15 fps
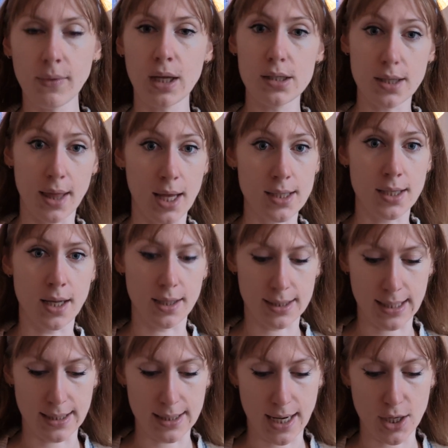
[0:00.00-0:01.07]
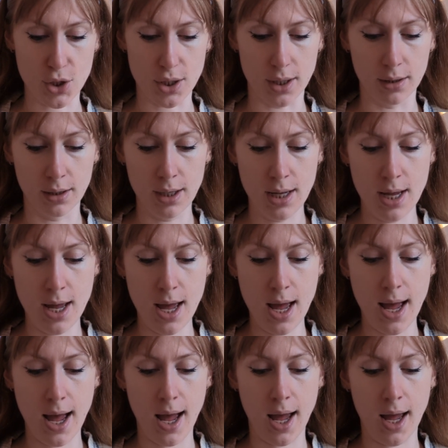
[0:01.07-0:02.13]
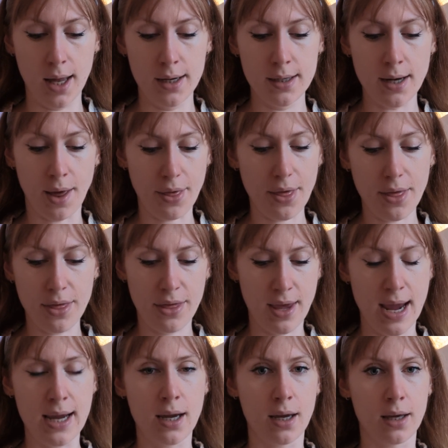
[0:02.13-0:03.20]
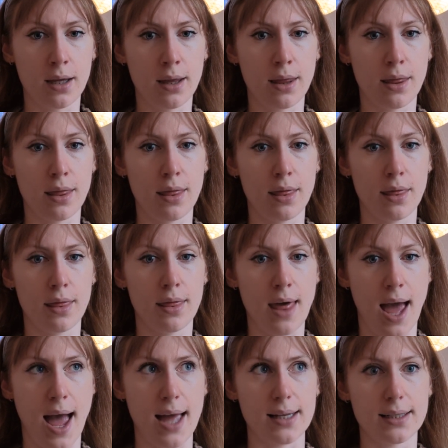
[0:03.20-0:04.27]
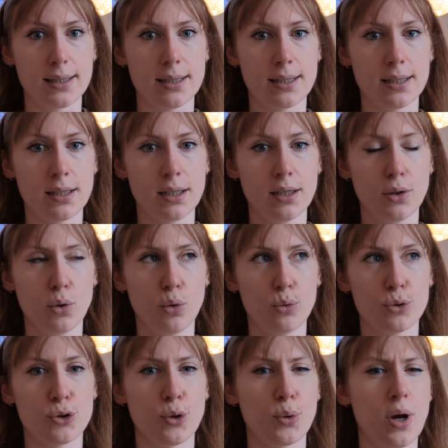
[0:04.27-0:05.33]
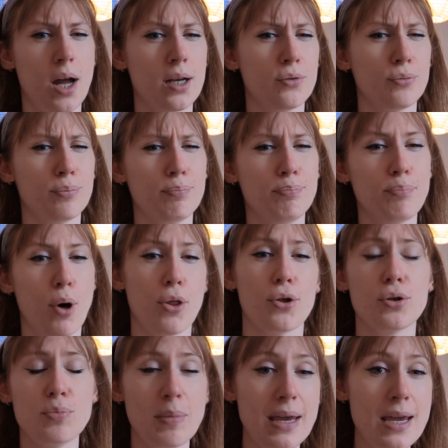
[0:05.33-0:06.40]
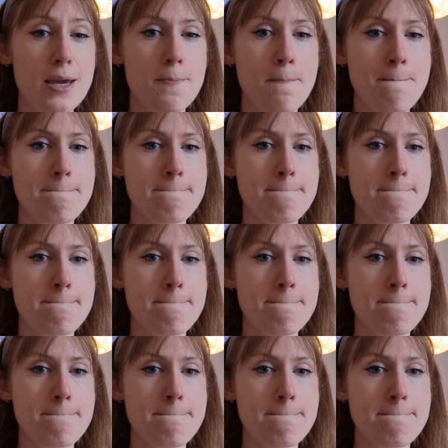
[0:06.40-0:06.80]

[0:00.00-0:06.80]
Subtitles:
So that's another sensation. Another thing that also kind of bothered me,